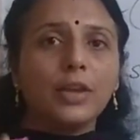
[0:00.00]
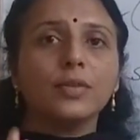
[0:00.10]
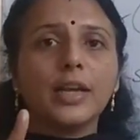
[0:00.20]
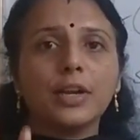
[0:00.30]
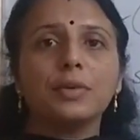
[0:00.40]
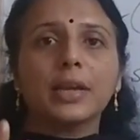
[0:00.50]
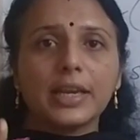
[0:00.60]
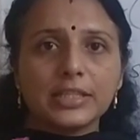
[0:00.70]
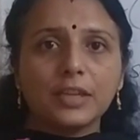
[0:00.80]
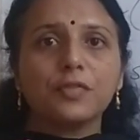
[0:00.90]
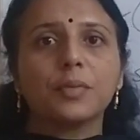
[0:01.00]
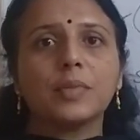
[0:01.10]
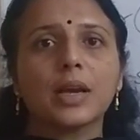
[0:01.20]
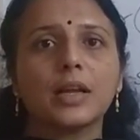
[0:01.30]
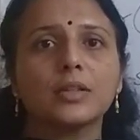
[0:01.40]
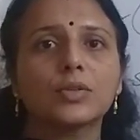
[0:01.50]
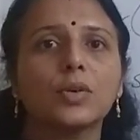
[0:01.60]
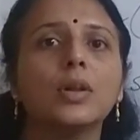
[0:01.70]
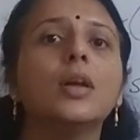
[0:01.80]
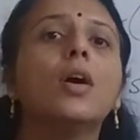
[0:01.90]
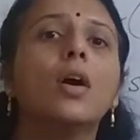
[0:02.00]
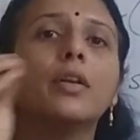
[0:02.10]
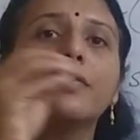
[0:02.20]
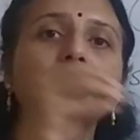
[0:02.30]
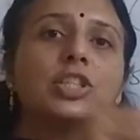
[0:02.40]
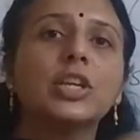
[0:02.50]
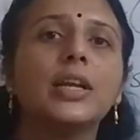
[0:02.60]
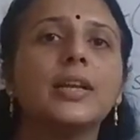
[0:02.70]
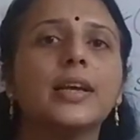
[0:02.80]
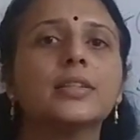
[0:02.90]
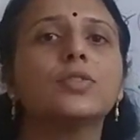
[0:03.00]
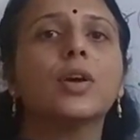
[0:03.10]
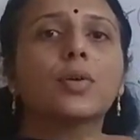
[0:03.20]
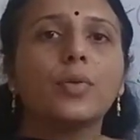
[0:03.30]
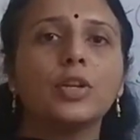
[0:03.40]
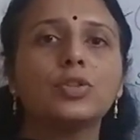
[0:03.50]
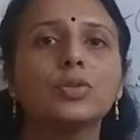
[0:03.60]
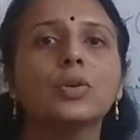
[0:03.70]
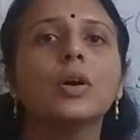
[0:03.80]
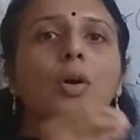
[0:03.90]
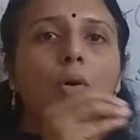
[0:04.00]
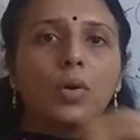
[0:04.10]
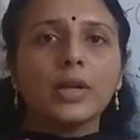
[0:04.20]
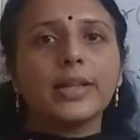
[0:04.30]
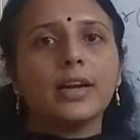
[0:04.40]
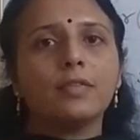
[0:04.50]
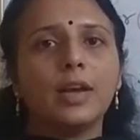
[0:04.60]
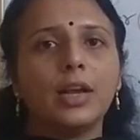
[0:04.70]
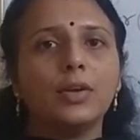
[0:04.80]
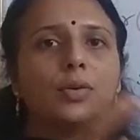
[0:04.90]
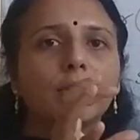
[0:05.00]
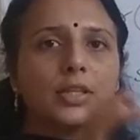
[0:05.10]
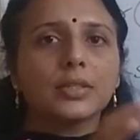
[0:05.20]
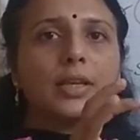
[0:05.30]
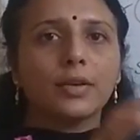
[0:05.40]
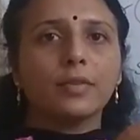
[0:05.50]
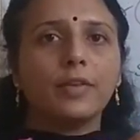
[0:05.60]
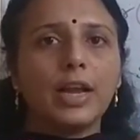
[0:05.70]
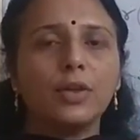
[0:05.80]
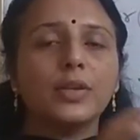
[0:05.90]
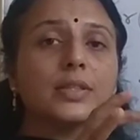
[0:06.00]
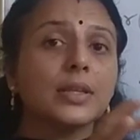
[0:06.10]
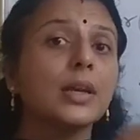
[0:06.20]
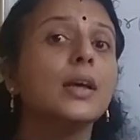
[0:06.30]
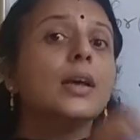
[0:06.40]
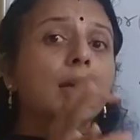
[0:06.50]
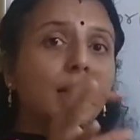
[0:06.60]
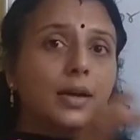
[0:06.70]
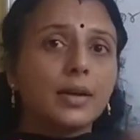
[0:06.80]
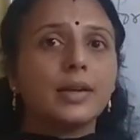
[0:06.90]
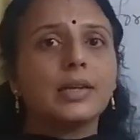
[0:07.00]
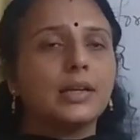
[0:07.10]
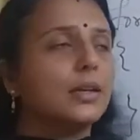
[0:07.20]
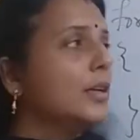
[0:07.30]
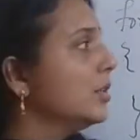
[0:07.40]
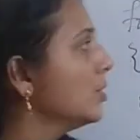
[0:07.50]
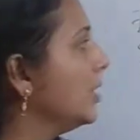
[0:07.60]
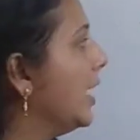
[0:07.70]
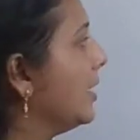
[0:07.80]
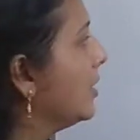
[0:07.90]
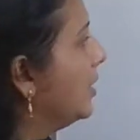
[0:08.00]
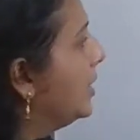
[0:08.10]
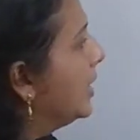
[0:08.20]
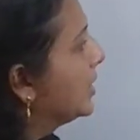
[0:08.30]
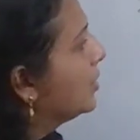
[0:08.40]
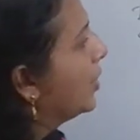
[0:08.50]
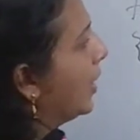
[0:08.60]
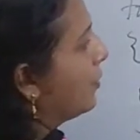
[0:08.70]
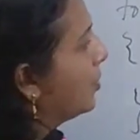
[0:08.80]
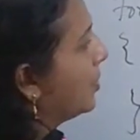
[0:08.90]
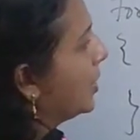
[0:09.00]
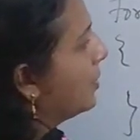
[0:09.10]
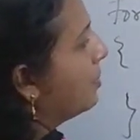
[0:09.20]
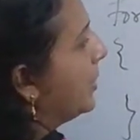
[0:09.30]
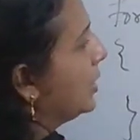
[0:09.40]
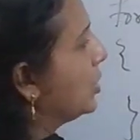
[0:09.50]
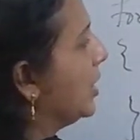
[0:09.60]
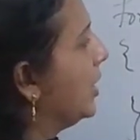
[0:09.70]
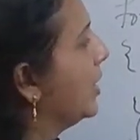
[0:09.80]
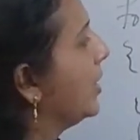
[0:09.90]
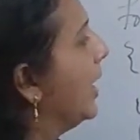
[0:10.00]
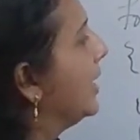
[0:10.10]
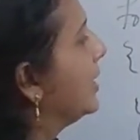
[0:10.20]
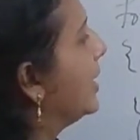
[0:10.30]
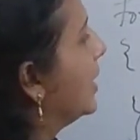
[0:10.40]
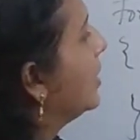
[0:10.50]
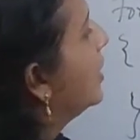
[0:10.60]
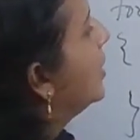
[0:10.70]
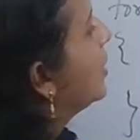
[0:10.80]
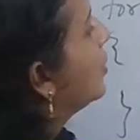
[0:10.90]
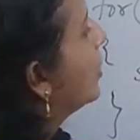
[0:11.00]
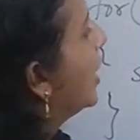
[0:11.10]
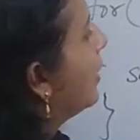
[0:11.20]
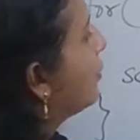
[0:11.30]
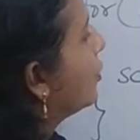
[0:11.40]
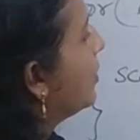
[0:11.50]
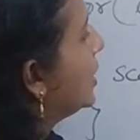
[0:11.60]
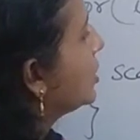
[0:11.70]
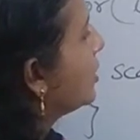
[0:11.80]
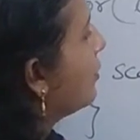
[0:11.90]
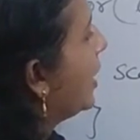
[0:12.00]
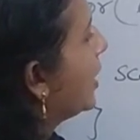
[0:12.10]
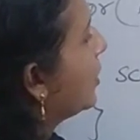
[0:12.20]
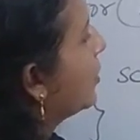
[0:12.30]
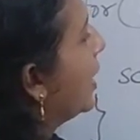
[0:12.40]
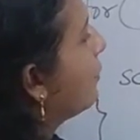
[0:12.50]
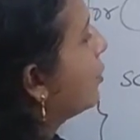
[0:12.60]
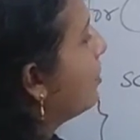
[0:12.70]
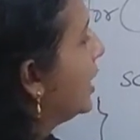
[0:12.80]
that you are getting from the console, on which index you are going to hold that value. This value is written, so that index you have to mention here. And then you have to mention where, you have